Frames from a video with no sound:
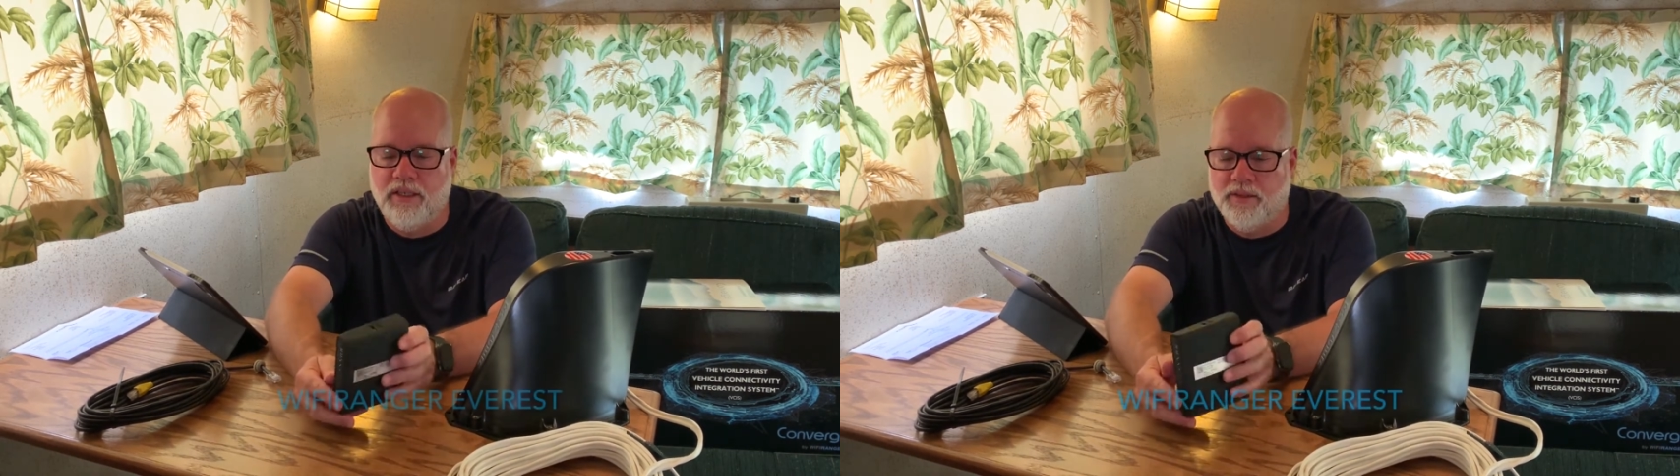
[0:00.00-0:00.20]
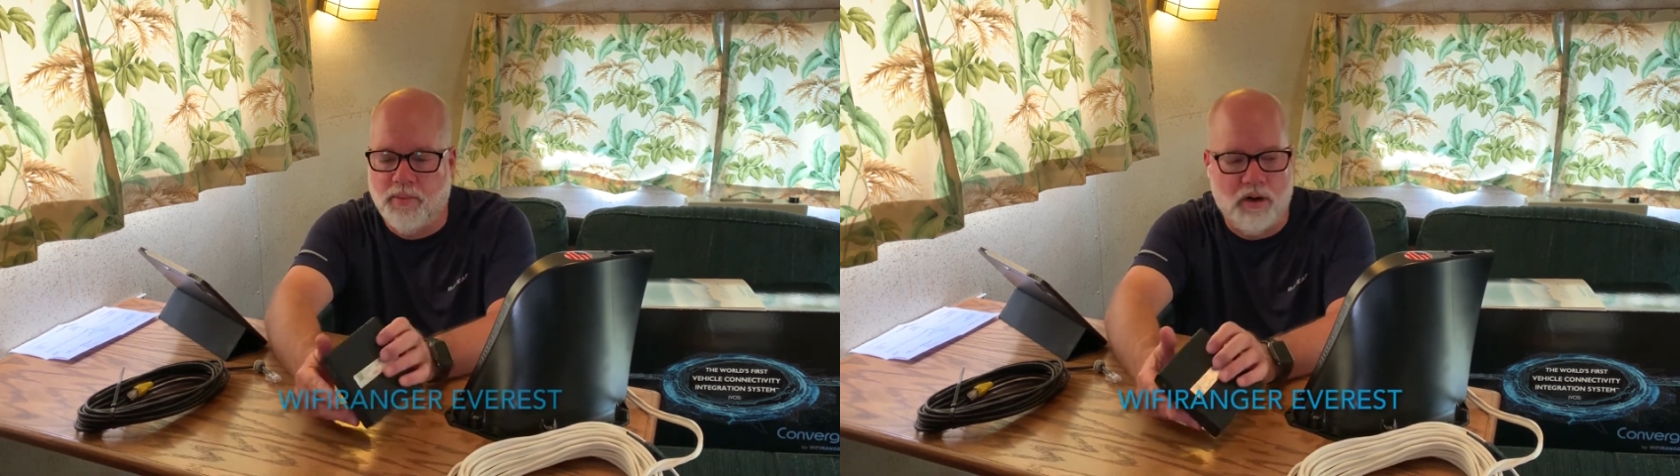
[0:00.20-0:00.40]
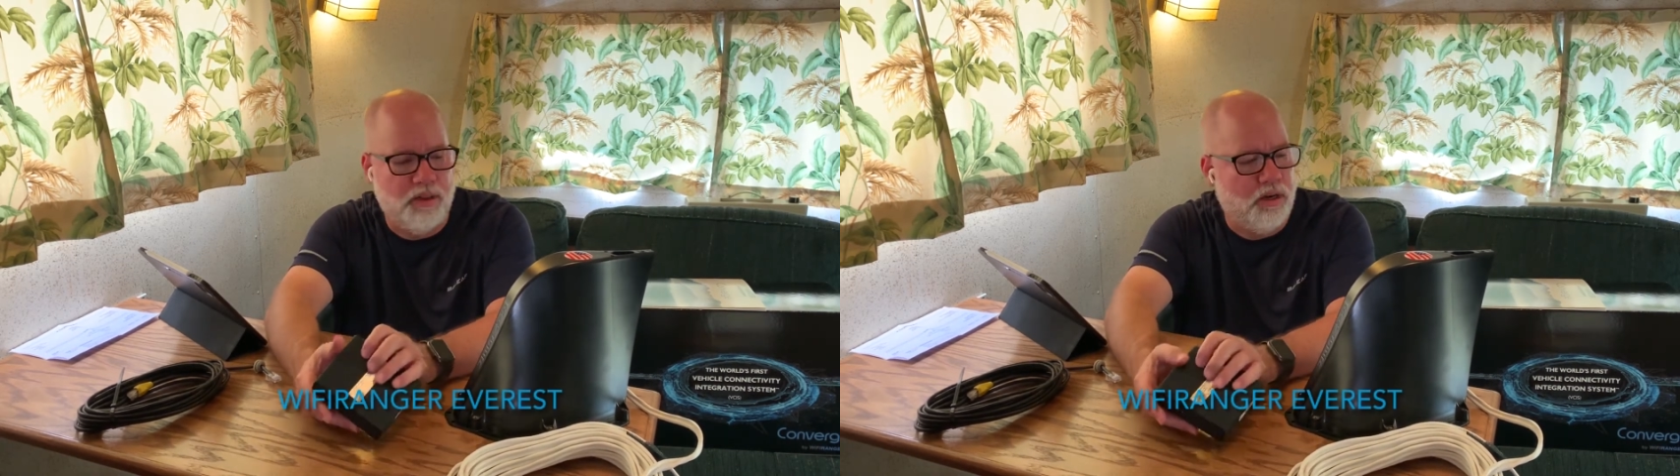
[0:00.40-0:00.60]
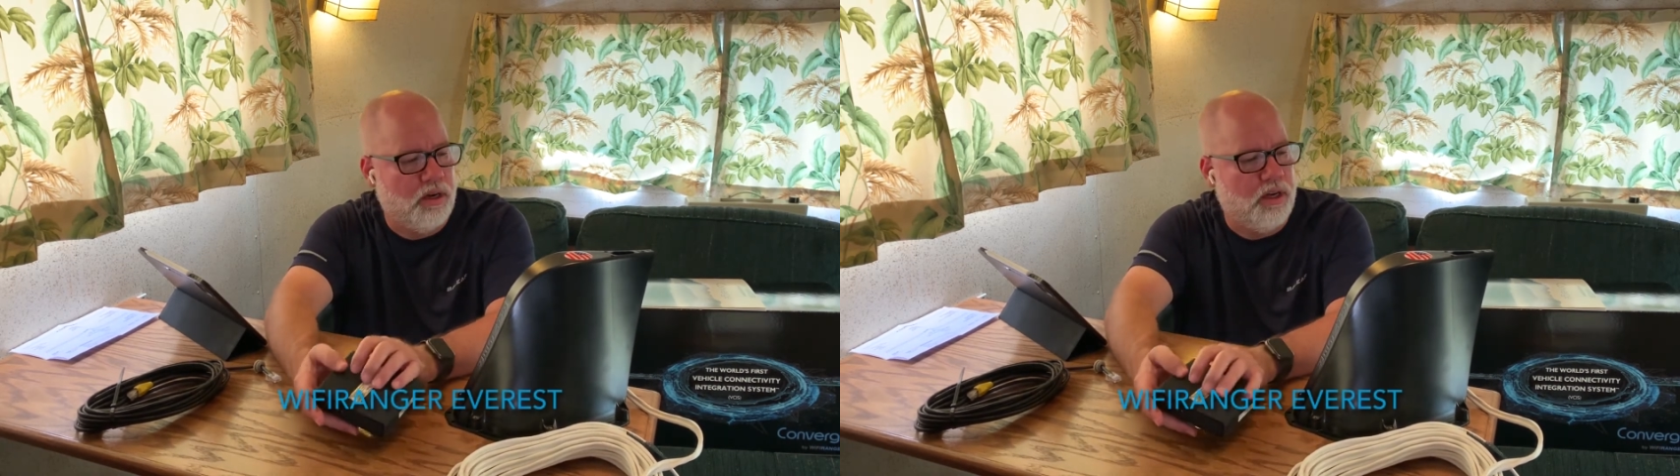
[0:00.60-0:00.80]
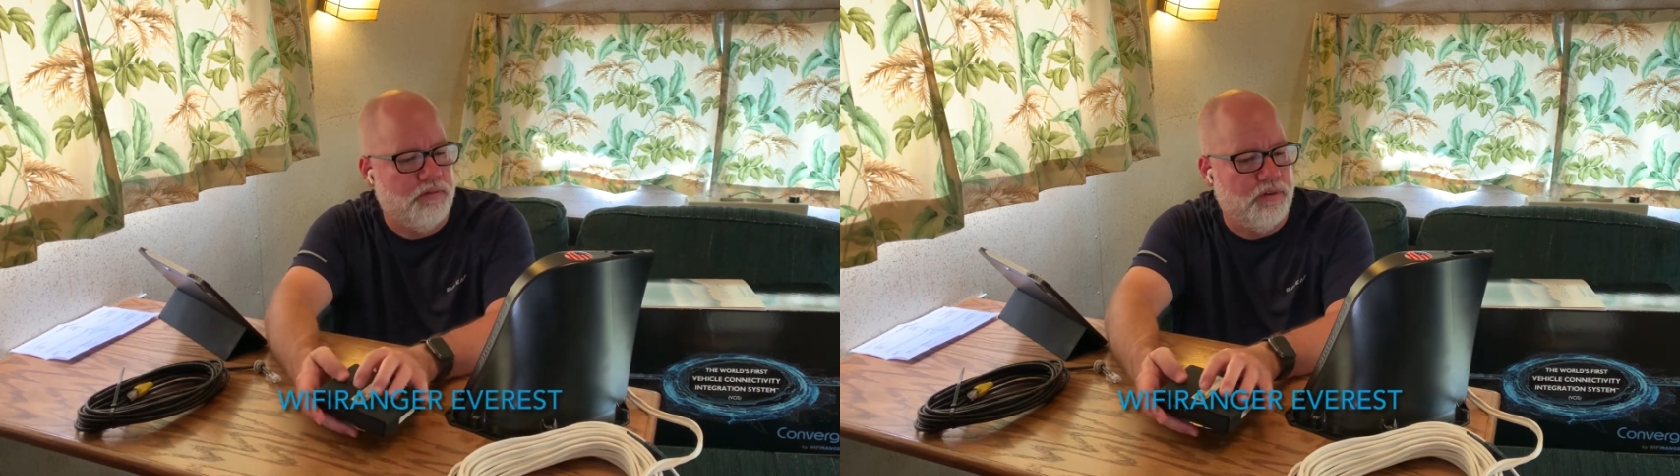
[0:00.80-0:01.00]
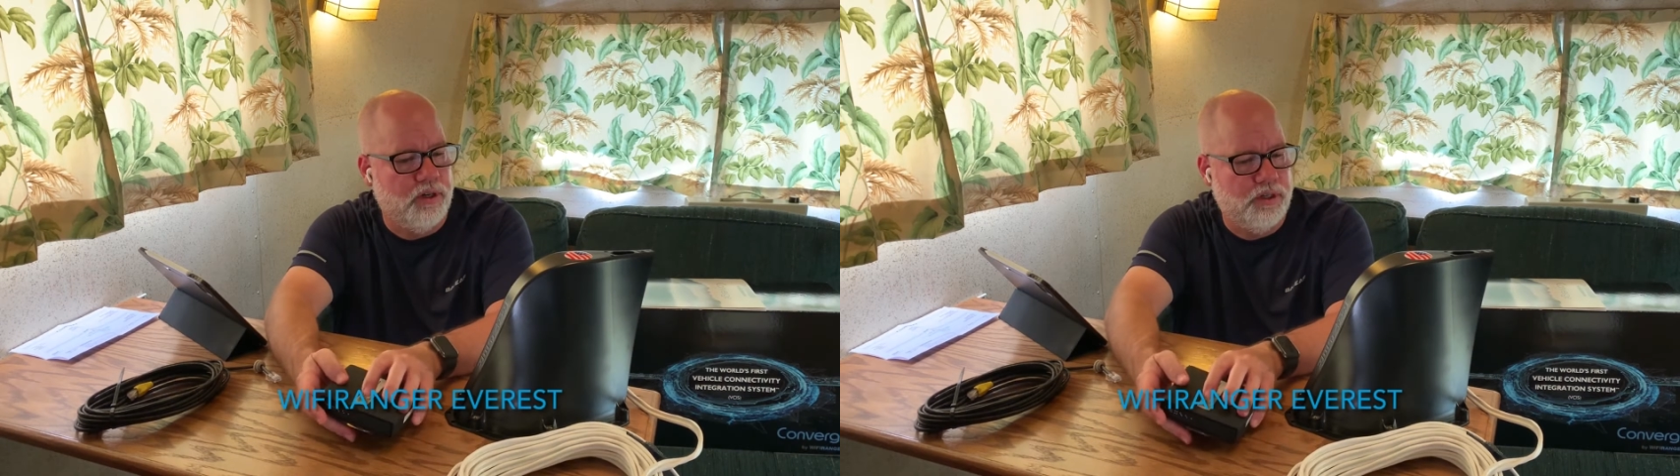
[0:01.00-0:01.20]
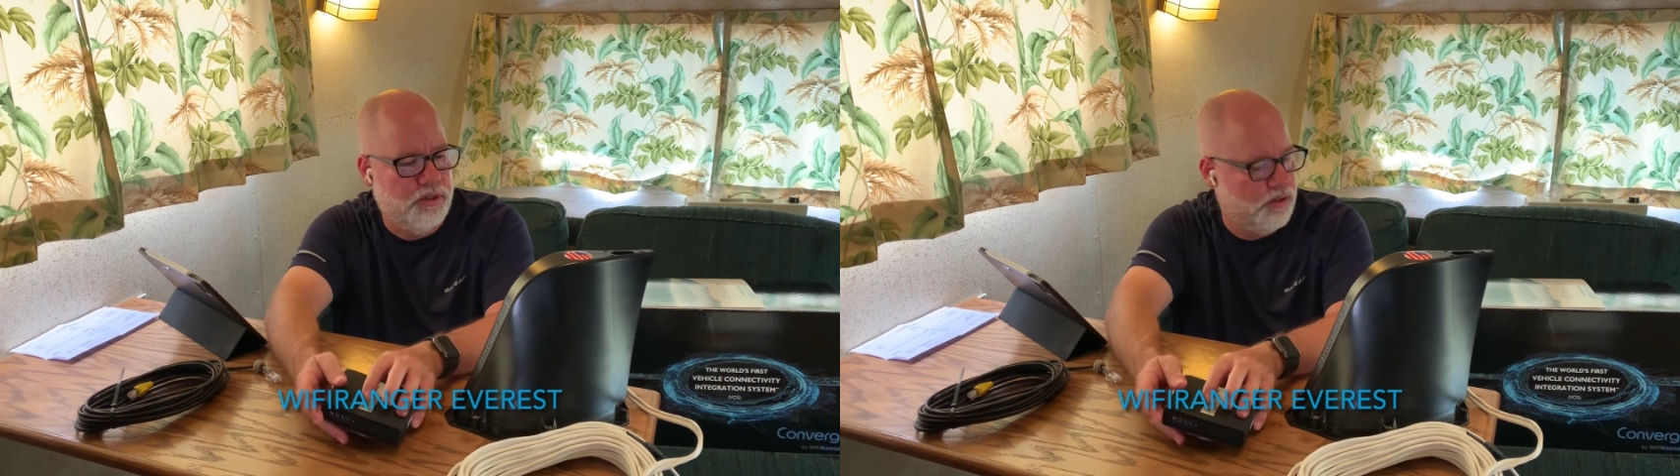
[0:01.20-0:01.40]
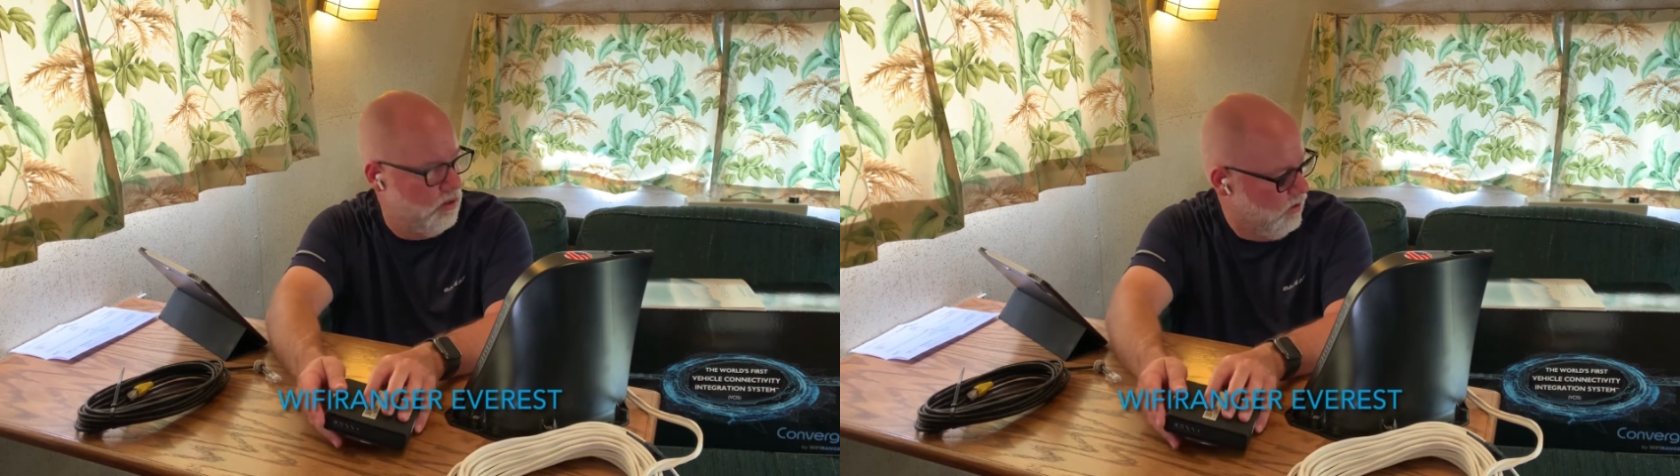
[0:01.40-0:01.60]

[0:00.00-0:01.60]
It's part of their Converge